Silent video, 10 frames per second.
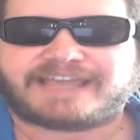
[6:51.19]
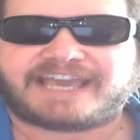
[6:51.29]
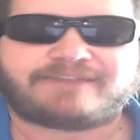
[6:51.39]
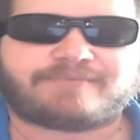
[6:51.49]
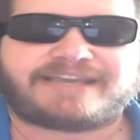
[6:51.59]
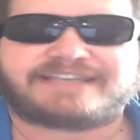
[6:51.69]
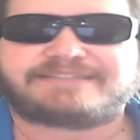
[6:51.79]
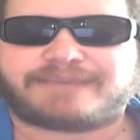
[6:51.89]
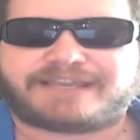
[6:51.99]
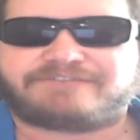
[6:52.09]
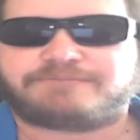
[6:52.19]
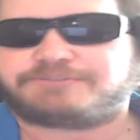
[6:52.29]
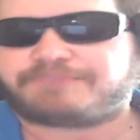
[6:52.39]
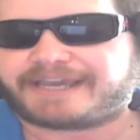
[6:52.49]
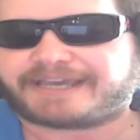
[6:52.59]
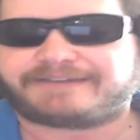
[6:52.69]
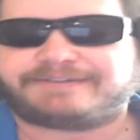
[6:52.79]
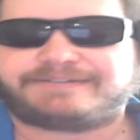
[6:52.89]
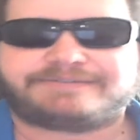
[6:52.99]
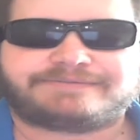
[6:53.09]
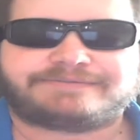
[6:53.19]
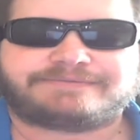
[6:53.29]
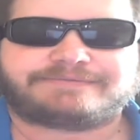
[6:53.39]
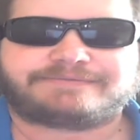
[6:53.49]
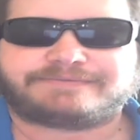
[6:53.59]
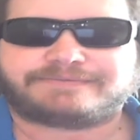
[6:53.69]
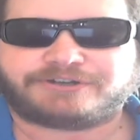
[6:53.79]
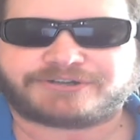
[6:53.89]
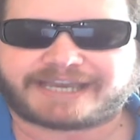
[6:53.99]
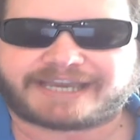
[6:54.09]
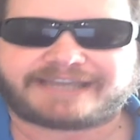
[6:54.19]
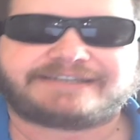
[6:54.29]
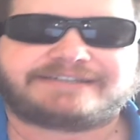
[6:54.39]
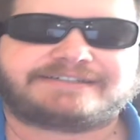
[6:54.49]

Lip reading: Anime is made from Japan. Okay.